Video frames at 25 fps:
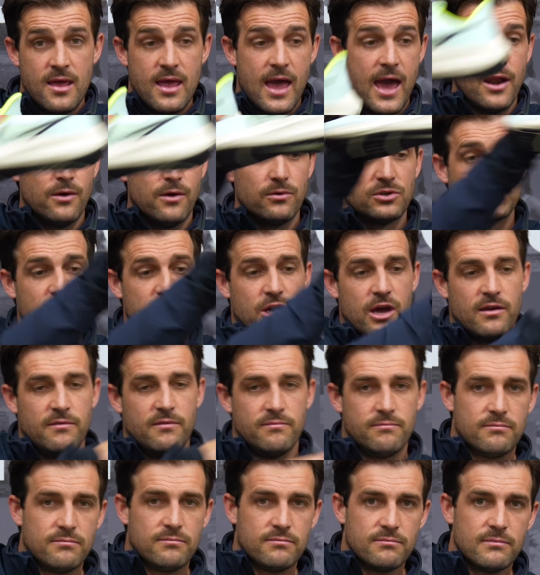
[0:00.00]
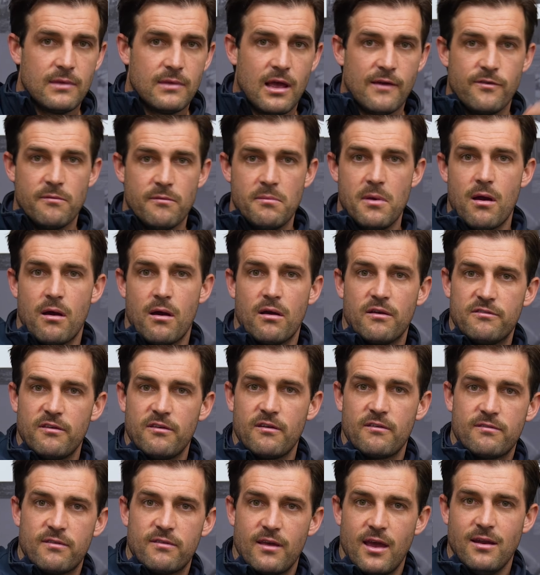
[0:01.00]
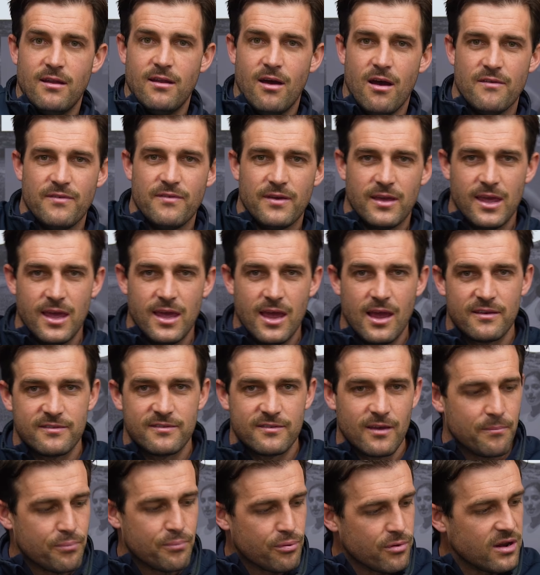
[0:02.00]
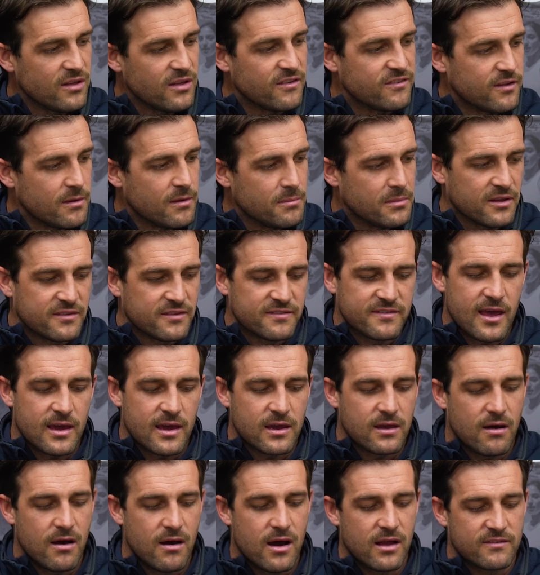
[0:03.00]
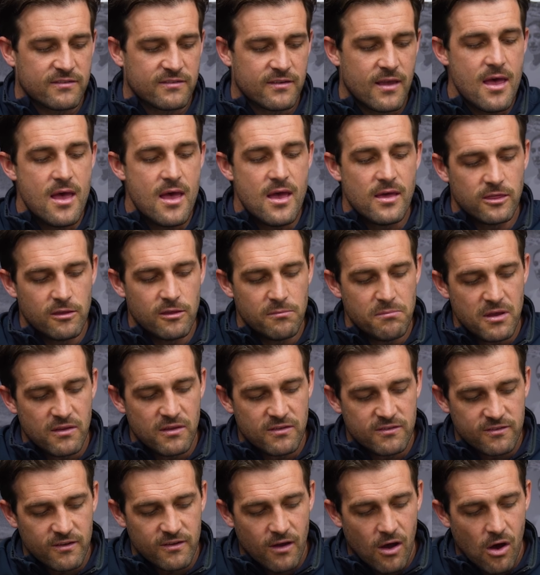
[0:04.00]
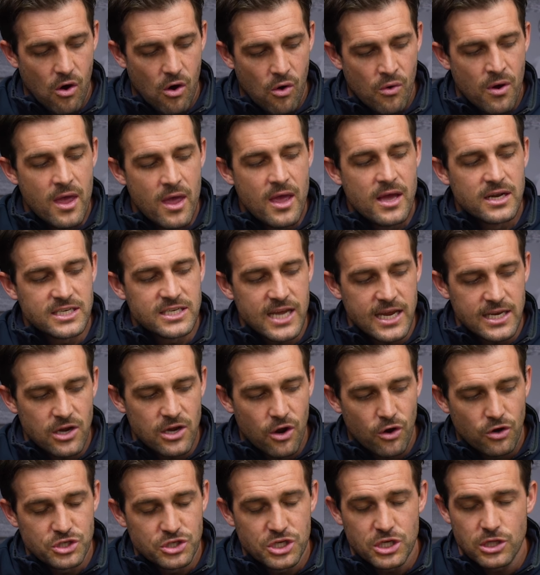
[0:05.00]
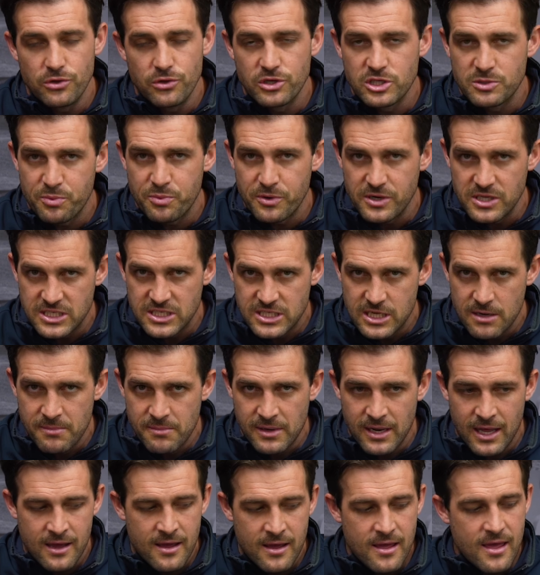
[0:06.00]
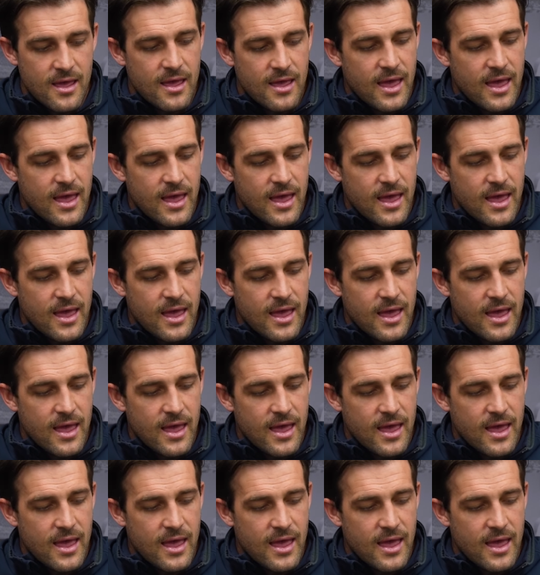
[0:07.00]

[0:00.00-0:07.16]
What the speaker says: and also a Vomero 16 over here. So pretty similar stack heights. The midsole technology looks pretty similar.